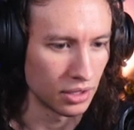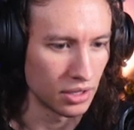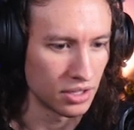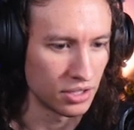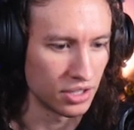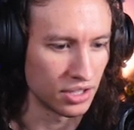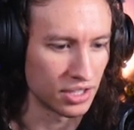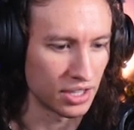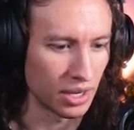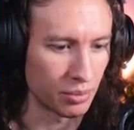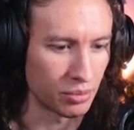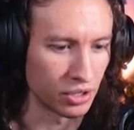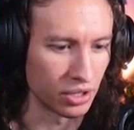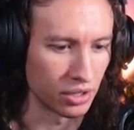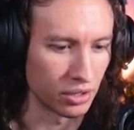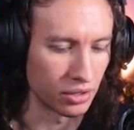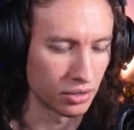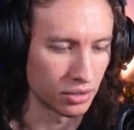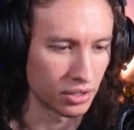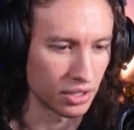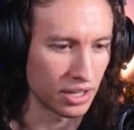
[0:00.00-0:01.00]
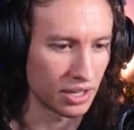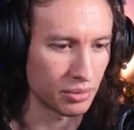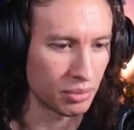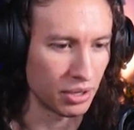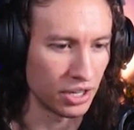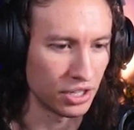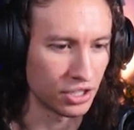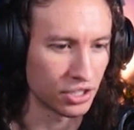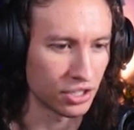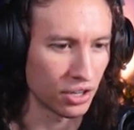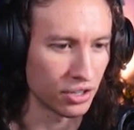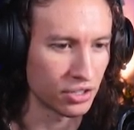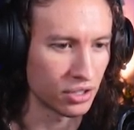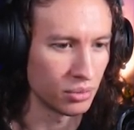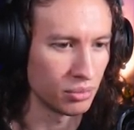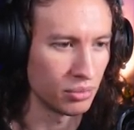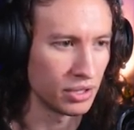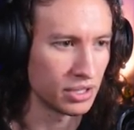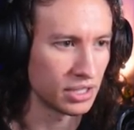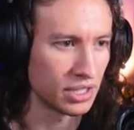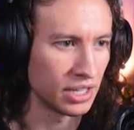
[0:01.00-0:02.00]
Deception. That page is also
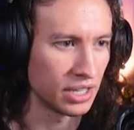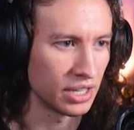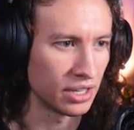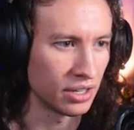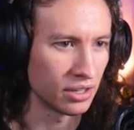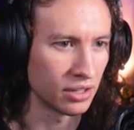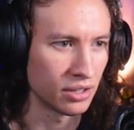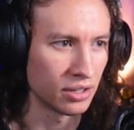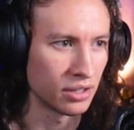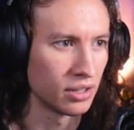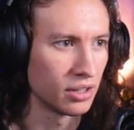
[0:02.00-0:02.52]
missing.